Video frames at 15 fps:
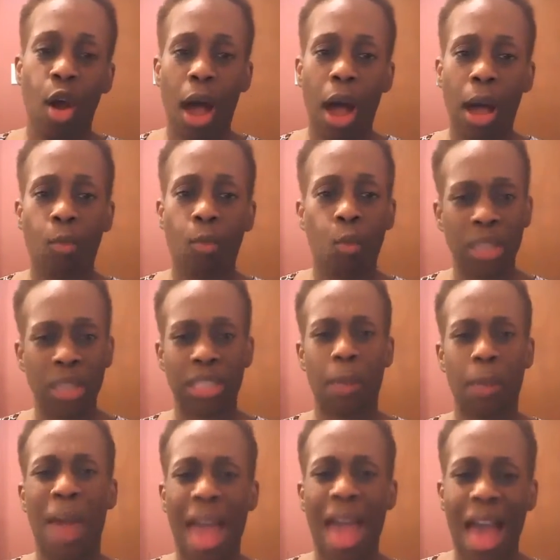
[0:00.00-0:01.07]
What's the
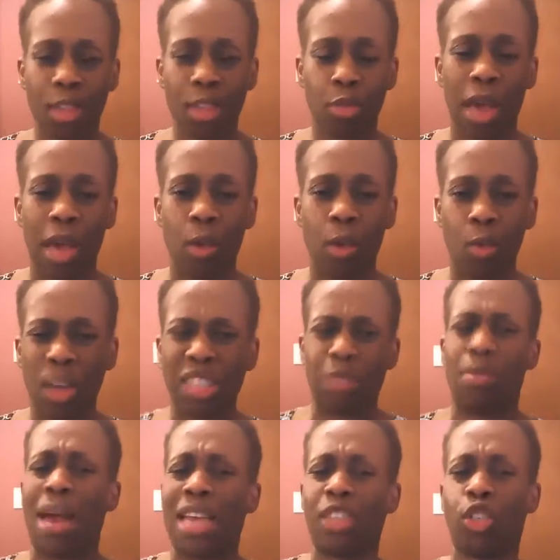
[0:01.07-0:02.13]
pathway? What's
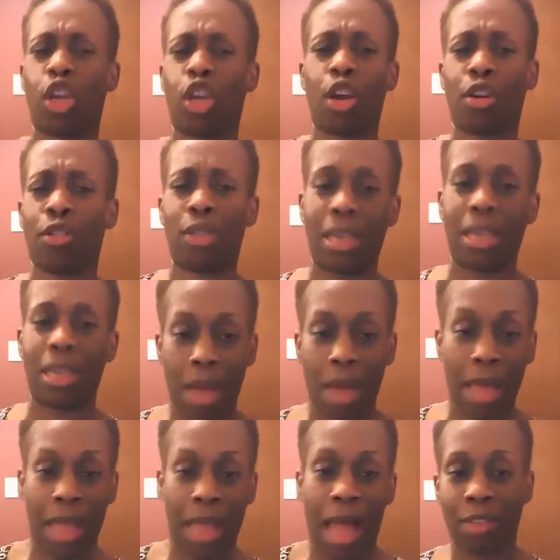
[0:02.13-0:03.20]
my journey, my
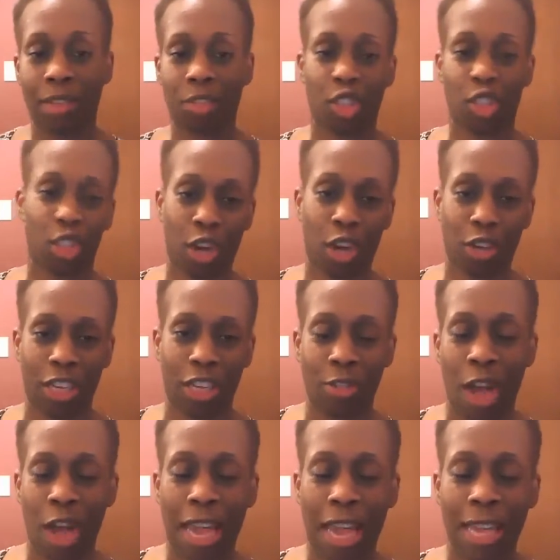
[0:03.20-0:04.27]
life's journey,
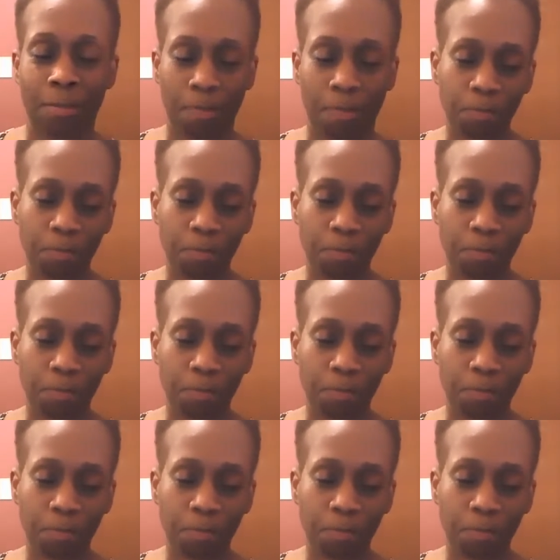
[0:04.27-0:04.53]
right?